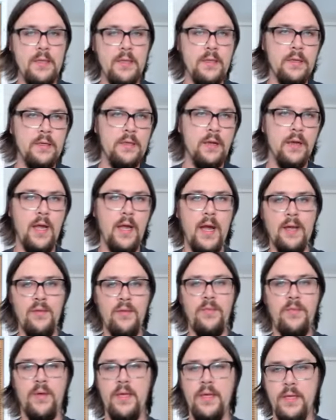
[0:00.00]
You're kind
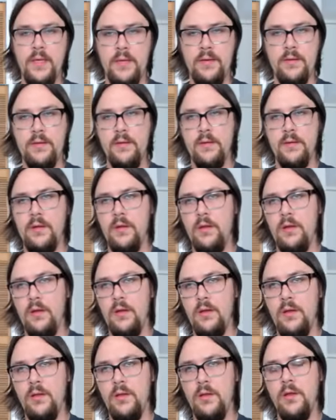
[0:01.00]
of being
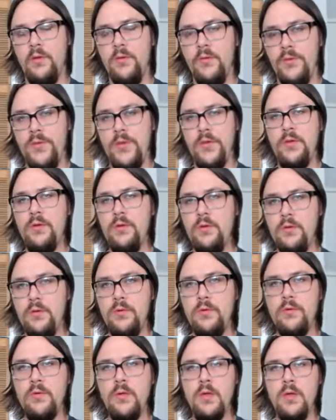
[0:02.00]
a little
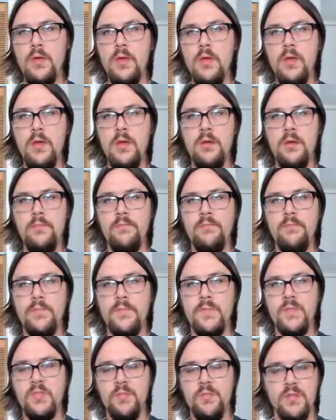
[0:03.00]
too
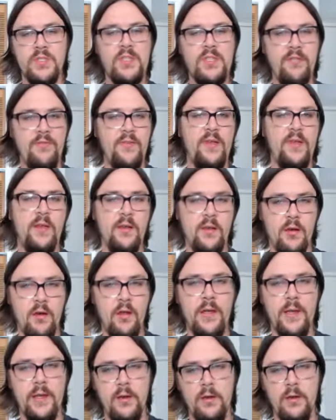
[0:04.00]
specific in
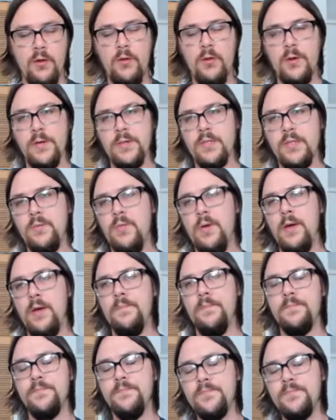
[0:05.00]
calling it a course.
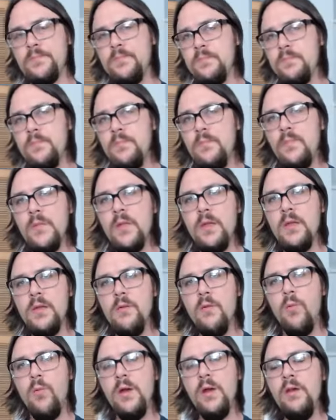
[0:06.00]
But
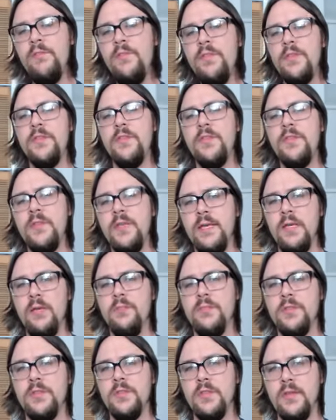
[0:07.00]
one of the
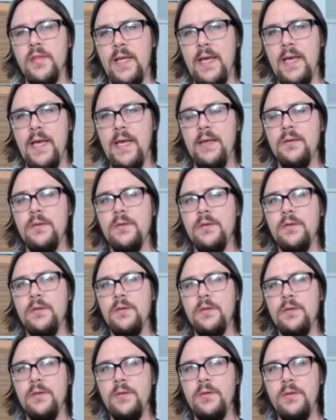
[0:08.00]
themes that
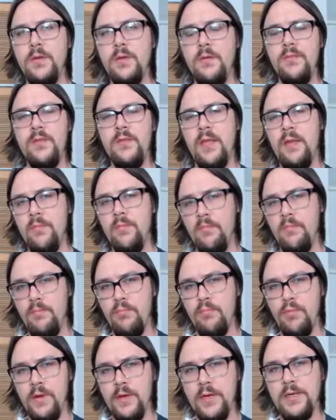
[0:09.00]
Tufte
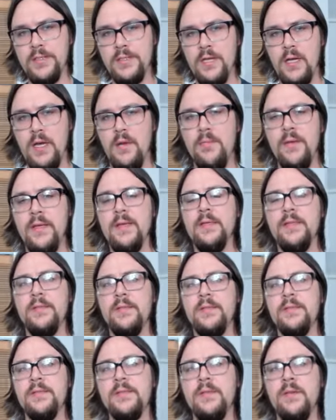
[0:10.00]
brings up
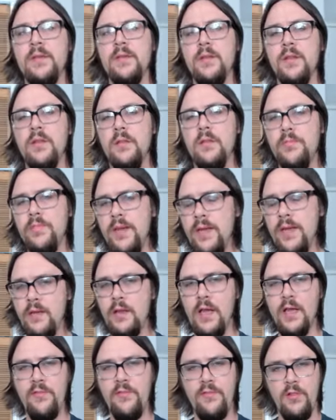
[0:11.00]
is being a
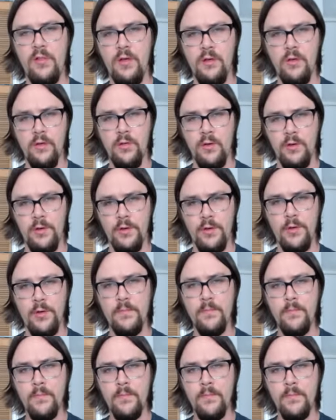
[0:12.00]
lifelong learner.